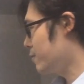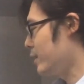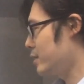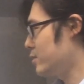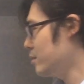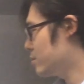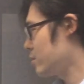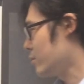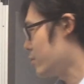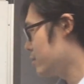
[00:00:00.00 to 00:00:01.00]
function,
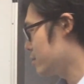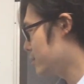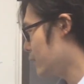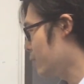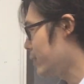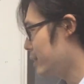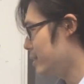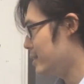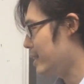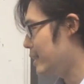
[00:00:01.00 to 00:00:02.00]
so notice the scale factor
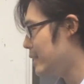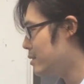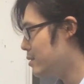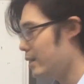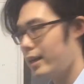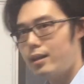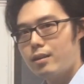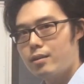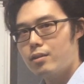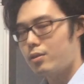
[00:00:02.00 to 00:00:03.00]
is now inside
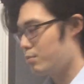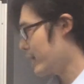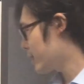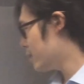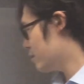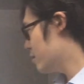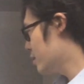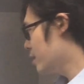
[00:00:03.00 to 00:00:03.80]
the bracket.